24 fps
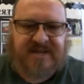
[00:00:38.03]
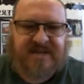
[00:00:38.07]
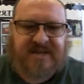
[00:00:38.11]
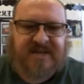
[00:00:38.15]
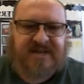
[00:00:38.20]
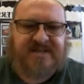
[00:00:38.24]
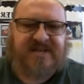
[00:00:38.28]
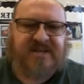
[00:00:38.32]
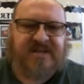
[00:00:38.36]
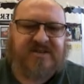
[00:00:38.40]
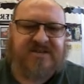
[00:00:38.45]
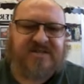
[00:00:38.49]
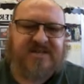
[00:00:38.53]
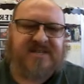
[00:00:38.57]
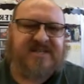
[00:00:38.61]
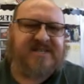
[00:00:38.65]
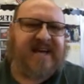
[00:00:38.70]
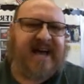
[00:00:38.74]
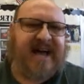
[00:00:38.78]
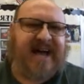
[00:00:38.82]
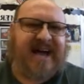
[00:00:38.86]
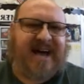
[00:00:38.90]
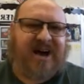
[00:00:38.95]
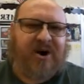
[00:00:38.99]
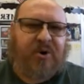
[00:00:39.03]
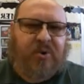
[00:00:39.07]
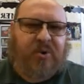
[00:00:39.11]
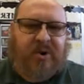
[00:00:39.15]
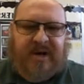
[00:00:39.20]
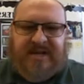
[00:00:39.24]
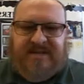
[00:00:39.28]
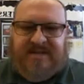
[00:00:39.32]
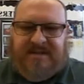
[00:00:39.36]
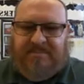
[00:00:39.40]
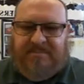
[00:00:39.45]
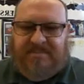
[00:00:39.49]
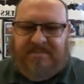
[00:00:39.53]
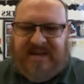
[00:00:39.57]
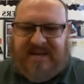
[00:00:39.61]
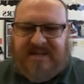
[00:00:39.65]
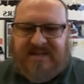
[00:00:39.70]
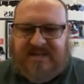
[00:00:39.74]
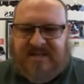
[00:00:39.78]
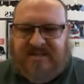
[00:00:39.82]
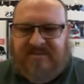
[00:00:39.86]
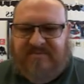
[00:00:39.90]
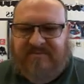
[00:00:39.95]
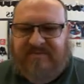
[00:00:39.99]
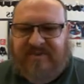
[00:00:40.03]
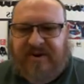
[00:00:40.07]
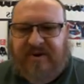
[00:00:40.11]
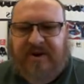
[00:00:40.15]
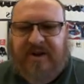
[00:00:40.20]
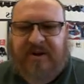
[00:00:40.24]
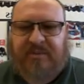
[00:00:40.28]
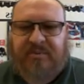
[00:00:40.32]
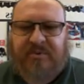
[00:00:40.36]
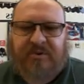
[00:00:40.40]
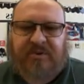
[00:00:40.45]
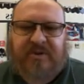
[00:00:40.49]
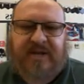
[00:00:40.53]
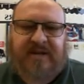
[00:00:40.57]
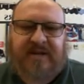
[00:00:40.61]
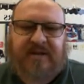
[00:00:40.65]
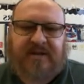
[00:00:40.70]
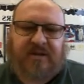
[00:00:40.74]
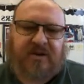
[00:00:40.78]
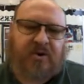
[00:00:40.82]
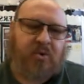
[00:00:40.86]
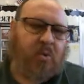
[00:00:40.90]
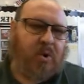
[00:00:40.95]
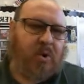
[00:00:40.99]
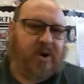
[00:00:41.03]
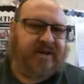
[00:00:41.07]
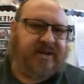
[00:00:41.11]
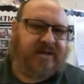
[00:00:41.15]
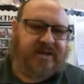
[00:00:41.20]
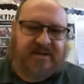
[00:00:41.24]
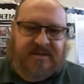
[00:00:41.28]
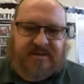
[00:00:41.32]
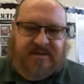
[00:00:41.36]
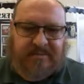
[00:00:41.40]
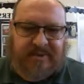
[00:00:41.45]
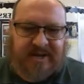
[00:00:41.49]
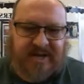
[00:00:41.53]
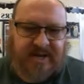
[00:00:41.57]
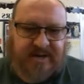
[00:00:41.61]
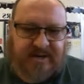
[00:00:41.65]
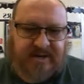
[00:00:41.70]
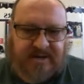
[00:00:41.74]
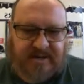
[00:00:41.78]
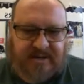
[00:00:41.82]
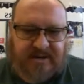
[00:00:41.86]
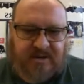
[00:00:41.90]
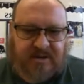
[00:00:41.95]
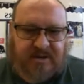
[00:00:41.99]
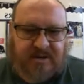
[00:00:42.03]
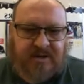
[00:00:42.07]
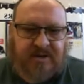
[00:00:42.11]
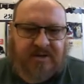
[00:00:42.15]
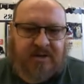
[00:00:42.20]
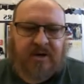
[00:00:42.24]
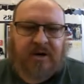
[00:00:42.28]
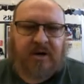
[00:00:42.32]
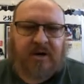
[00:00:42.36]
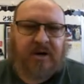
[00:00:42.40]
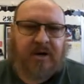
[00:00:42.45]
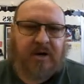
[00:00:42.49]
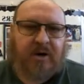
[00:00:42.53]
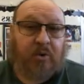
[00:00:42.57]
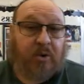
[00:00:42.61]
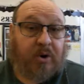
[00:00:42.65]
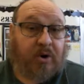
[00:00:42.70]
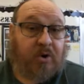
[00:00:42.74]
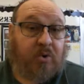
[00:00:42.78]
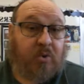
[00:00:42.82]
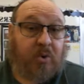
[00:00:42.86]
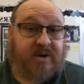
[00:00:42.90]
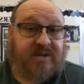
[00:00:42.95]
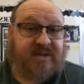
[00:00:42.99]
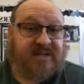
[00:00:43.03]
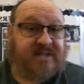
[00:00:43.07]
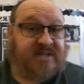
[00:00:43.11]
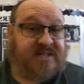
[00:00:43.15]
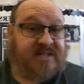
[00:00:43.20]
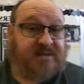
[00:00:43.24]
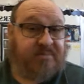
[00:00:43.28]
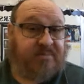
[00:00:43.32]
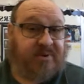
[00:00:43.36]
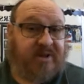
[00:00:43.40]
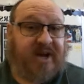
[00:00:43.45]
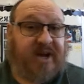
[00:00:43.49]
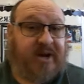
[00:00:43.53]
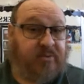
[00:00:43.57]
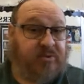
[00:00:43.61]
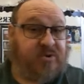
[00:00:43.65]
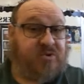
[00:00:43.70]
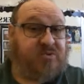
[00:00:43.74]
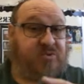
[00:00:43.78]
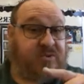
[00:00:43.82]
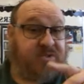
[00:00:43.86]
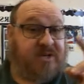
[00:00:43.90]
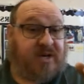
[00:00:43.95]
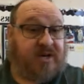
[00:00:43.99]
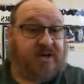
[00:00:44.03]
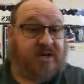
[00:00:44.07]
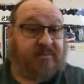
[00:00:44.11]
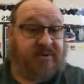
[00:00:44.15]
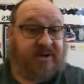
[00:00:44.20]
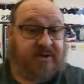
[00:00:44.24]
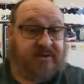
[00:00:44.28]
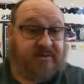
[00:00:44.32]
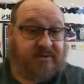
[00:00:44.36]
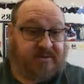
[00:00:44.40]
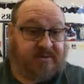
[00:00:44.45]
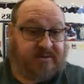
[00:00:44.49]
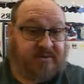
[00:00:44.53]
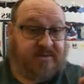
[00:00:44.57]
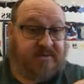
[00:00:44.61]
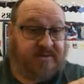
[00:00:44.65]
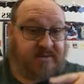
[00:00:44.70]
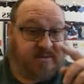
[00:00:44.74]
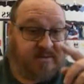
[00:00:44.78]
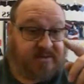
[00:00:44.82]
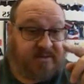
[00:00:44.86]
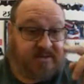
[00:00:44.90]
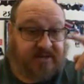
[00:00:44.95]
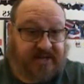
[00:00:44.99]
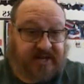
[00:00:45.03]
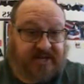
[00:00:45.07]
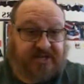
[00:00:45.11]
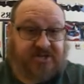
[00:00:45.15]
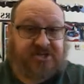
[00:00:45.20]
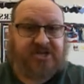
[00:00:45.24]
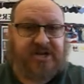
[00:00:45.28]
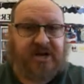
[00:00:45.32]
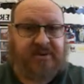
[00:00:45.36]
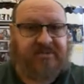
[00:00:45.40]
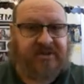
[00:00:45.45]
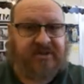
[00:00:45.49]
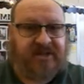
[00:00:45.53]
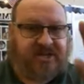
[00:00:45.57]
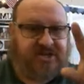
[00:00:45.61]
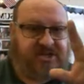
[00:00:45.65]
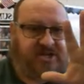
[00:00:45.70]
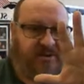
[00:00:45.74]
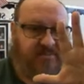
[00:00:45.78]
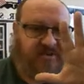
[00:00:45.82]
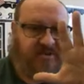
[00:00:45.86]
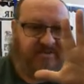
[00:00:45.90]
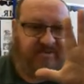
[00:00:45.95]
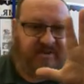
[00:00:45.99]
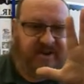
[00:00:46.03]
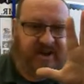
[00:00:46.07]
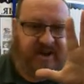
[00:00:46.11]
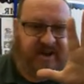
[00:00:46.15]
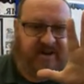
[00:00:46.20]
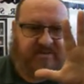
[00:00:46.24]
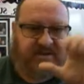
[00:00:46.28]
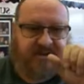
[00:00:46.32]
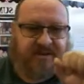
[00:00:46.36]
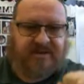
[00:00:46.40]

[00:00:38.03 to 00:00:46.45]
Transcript: It tells us how a dependent variable, like the quantity demanded or quantity supplied, which we'll talk about next chapter, that's chapter 5.